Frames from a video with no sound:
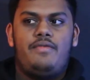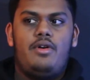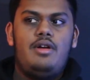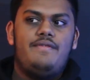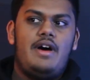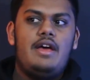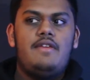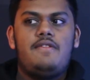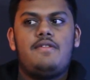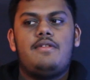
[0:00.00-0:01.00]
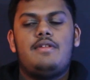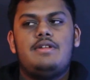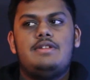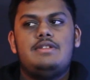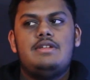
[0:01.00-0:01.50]
for advice,
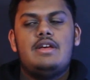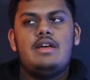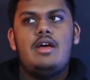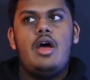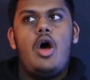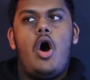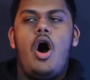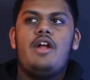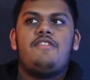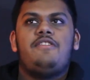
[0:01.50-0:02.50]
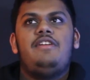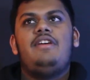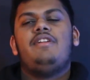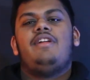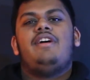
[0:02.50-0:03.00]

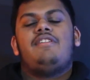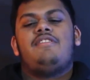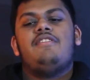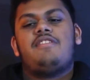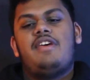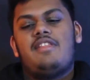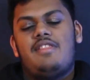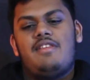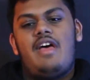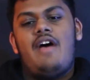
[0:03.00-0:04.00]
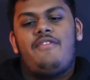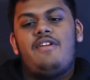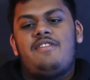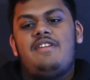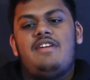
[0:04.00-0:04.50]
honestly, since
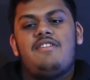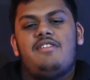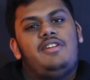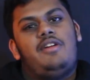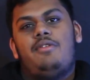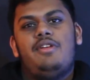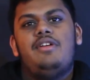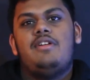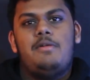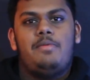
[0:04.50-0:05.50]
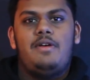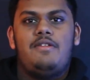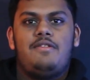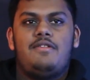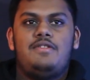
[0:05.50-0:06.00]
FRC is a really good
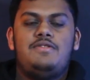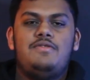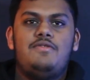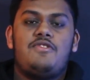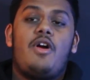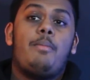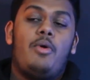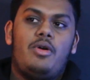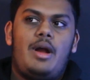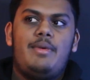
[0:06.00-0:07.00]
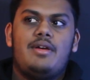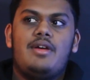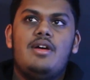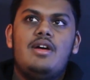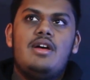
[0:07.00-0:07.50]
place to start programming.
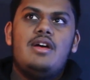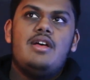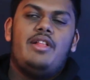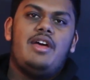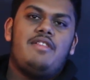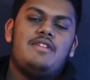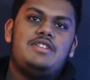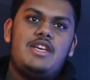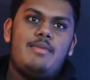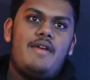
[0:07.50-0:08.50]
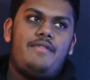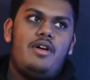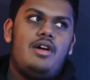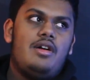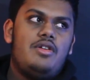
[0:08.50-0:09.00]
It's a team
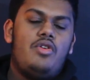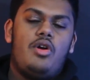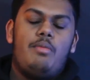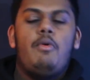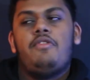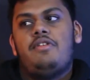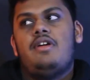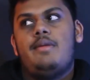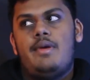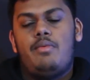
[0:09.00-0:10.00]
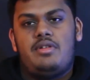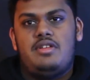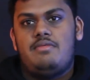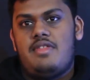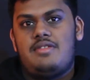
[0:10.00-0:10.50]
effort. You're mostly going to be
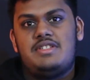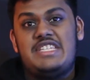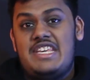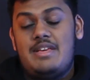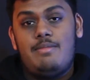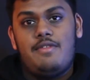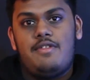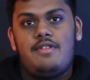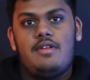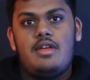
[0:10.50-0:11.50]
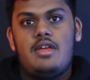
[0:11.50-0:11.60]
working with teams